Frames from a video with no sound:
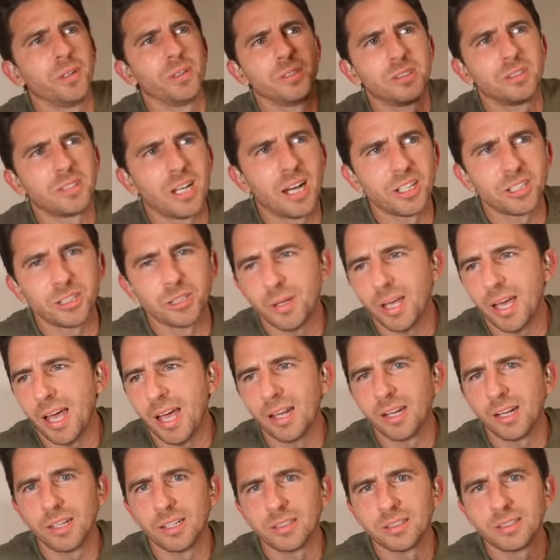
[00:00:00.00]
Tasha
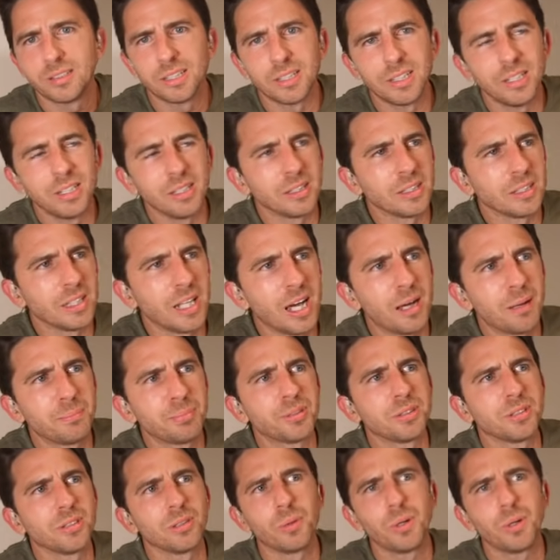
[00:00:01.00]
had a tequila lobster.